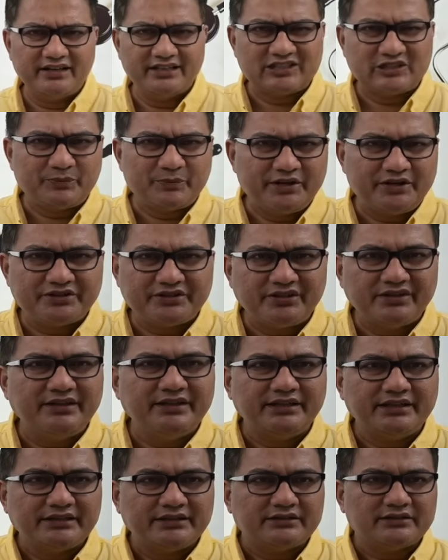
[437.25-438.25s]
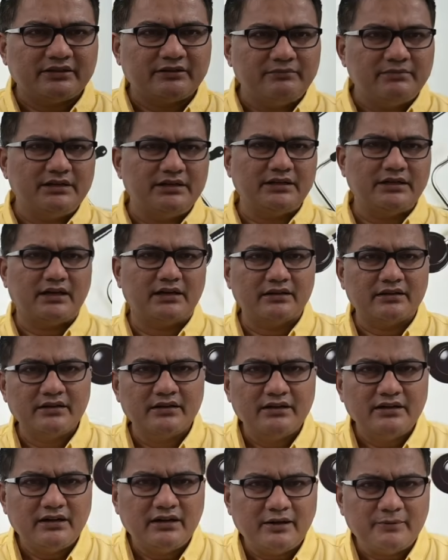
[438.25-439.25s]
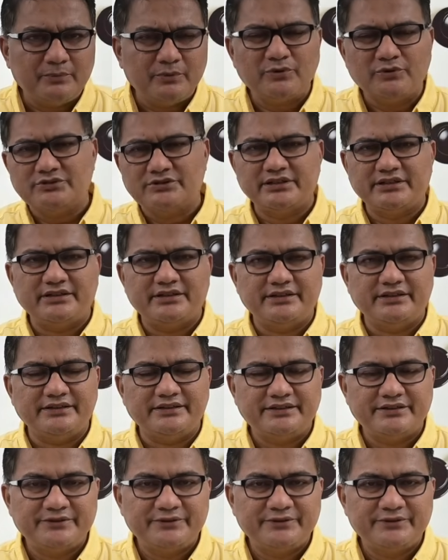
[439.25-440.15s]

especially Tamil Nadu, opposite NEET?